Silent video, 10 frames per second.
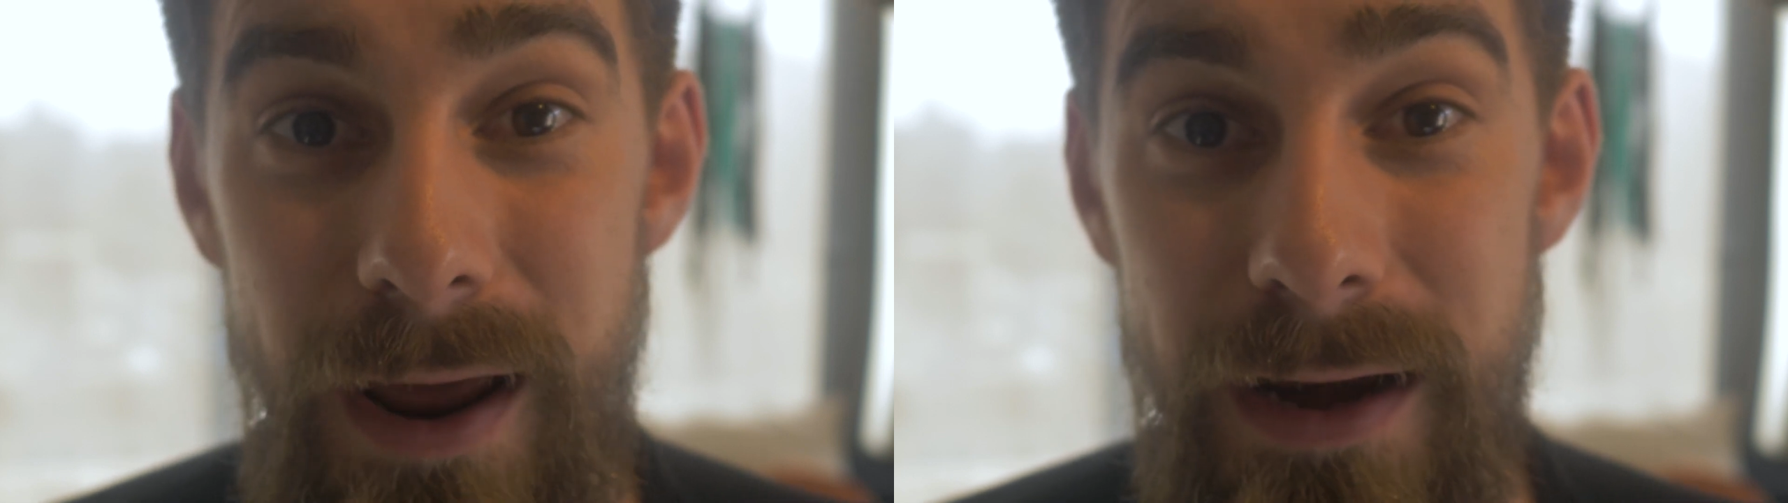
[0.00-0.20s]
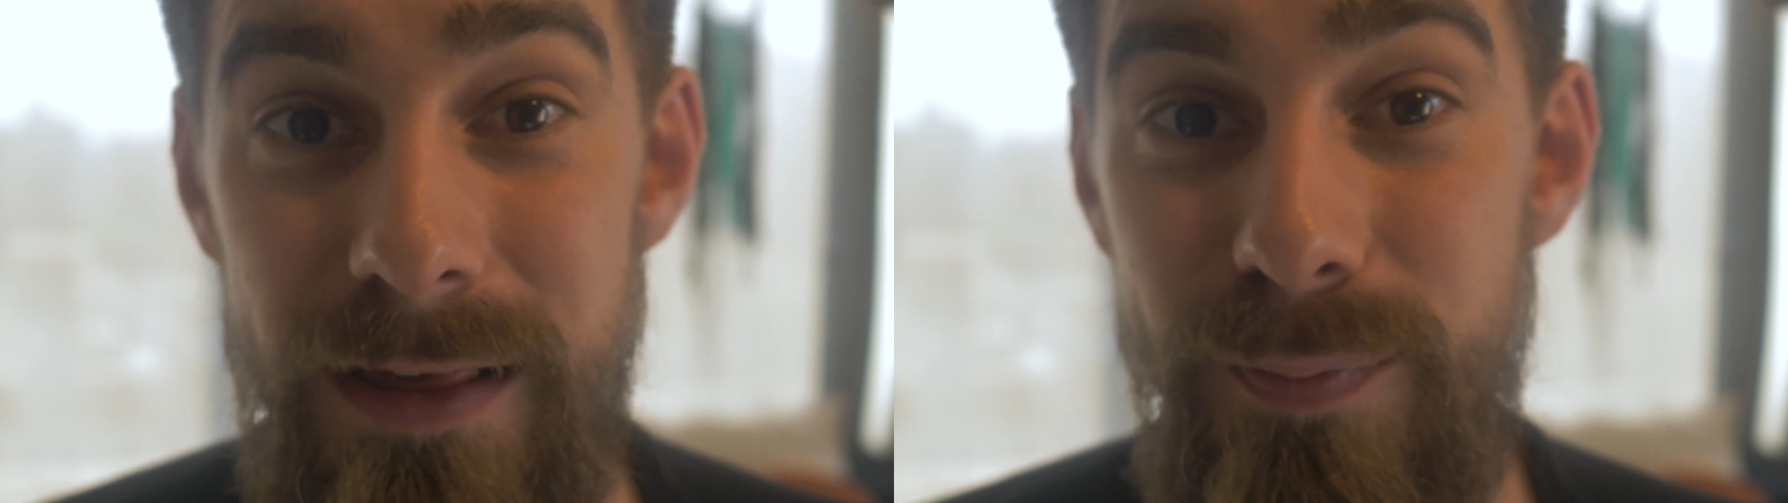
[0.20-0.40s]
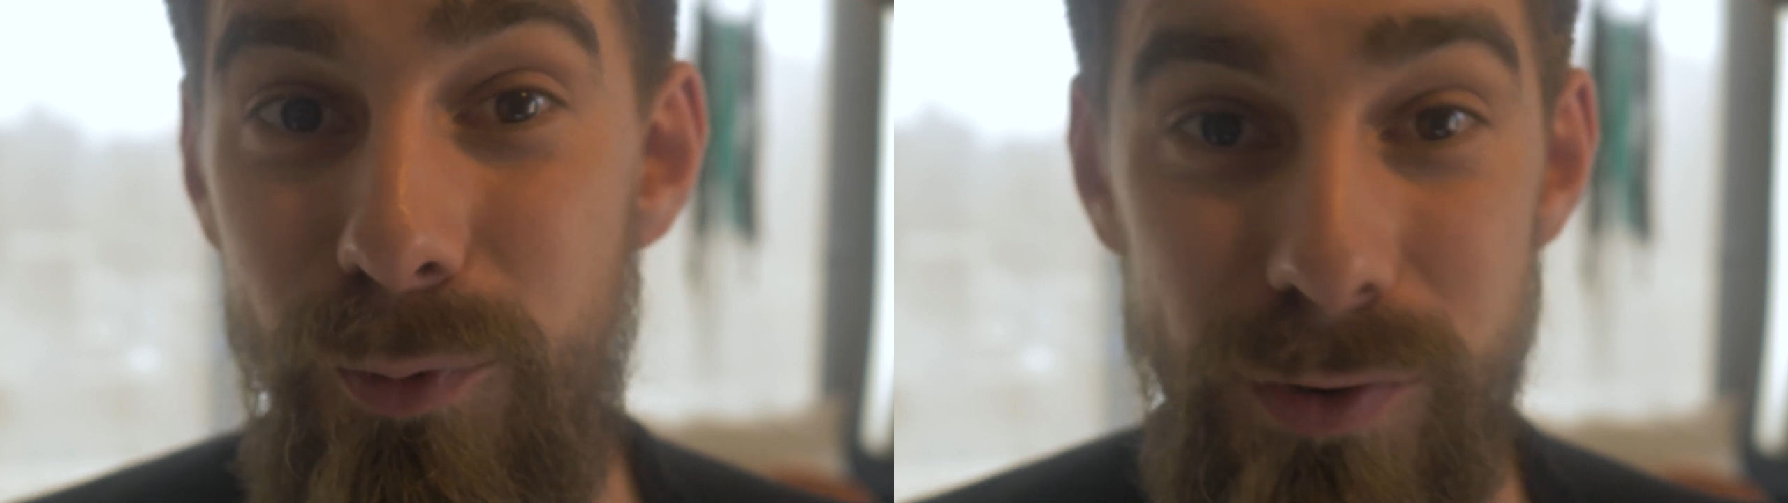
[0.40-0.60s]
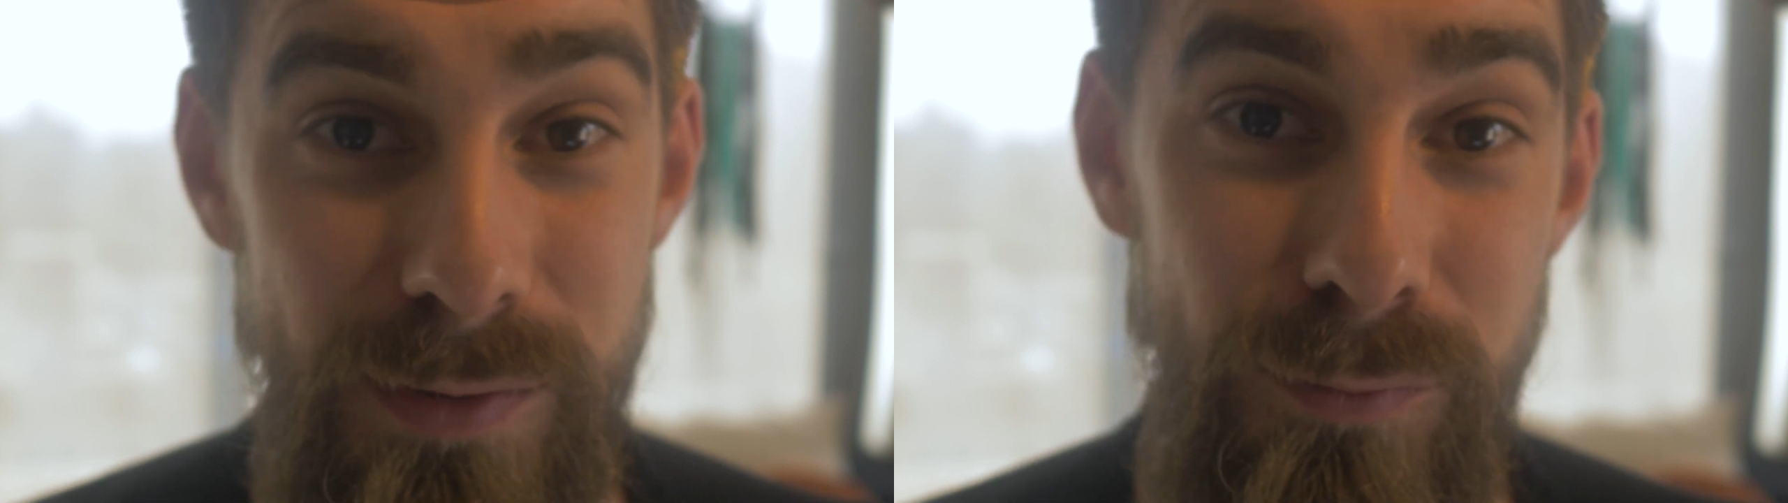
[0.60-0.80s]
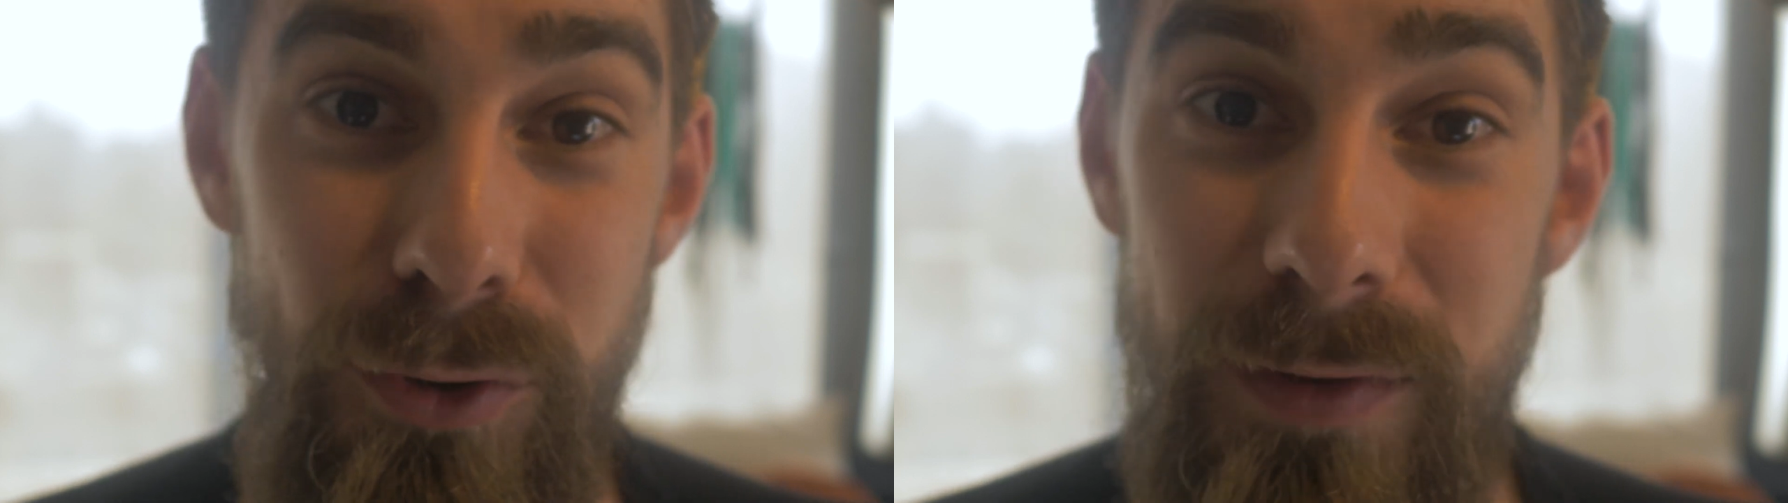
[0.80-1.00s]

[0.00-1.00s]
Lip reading: and explore some new